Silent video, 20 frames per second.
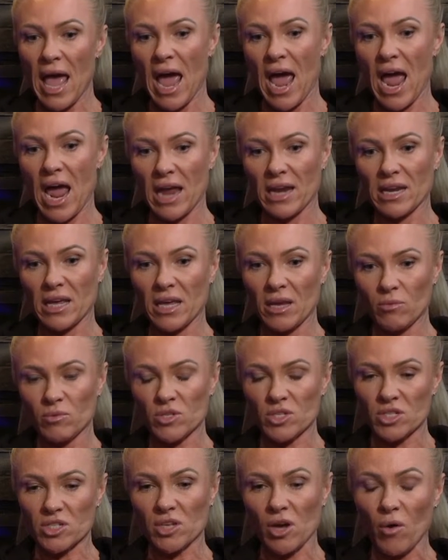And he
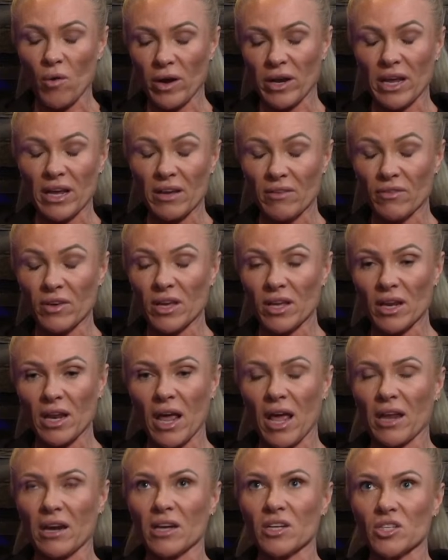was so uneven,
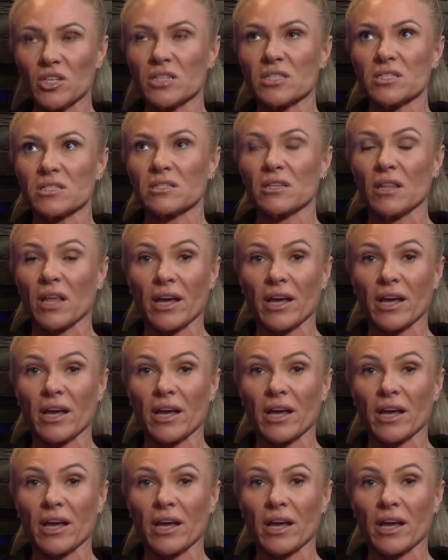and I just,